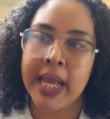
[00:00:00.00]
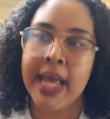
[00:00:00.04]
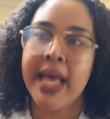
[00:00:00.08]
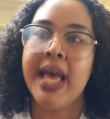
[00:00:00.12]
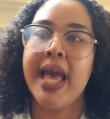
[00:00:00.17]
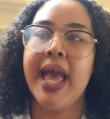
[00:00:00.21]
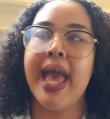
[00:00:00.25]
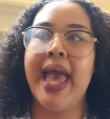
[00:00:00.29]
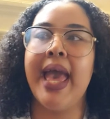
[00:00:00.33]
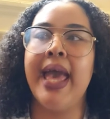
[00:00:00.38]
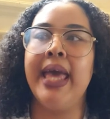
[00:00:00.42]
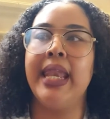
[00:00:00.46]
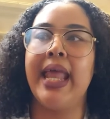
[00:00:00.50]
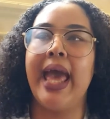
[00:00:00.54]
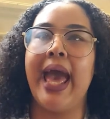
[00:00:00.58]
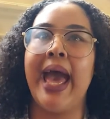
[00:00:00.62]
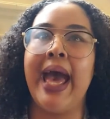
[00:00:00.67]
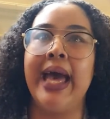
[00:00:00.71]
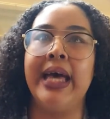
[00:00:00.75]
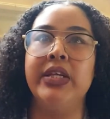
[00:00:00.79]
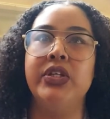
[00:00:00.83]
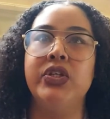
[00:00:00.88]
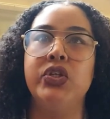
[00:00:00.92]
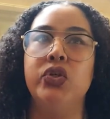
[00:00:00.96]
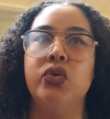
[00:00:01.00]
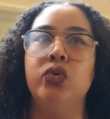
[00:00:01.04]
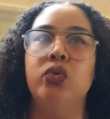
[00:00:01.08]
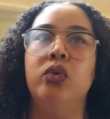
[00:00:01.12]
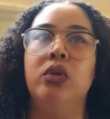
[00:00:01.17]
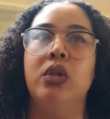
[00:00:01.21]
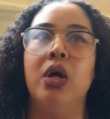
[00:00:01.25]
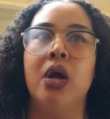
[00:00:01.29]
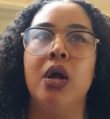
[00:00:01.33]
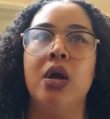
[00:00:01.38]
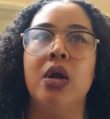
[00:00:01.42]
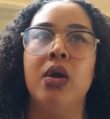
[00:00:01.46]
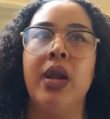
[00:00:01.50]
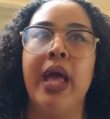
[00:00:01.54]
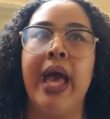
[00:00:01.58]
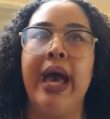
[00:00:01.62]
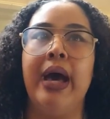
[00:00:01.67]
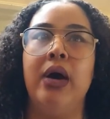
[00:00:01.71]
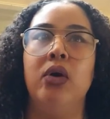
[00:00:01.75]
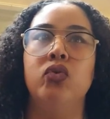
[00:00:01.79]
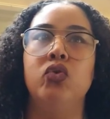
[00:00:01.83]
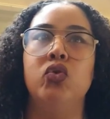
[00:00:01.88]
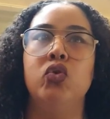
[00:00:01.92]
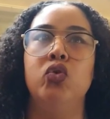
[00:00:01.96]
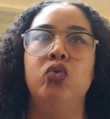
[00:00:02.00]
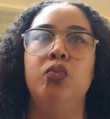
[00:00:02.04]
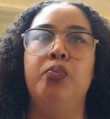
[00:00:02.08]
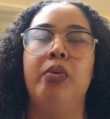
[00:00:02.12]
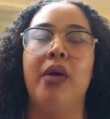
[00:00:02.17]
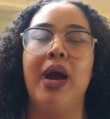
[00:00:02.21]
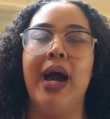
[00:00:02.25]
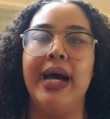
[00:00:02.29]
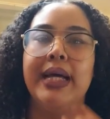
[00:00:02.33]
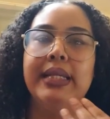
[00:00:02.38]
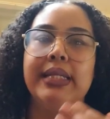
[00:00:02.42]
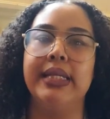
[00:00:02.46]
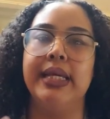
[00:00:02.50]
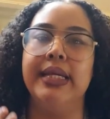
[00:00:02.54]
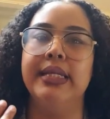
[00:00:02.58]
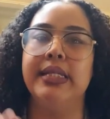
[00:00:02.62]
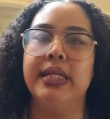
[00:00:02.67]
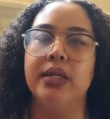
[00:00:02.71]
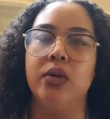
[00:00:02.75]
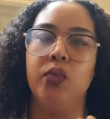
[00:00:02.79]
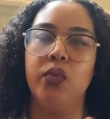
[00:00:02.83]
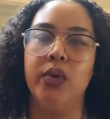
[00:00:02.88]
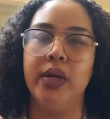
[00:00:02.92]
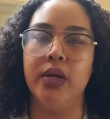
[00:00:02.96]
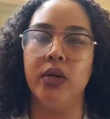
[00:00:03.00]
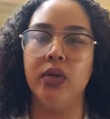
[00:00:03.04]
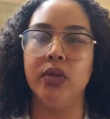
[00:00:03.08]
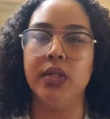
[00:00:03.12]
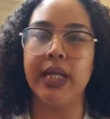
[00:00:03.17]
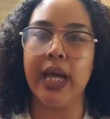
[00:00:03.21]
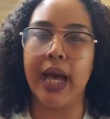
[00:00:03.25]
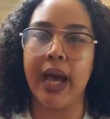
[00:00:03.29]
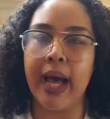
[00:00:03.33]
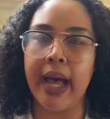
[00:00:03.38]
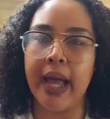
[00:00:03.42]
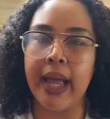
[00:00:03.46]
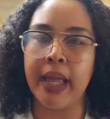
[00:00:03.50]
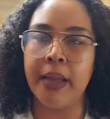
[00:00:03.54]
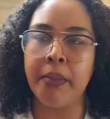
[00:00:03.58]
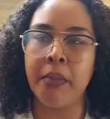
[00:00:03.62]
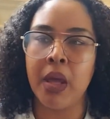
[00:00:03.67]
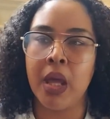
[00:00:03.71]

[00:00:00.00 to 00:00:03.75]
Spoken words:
And as you learn how to process in real time,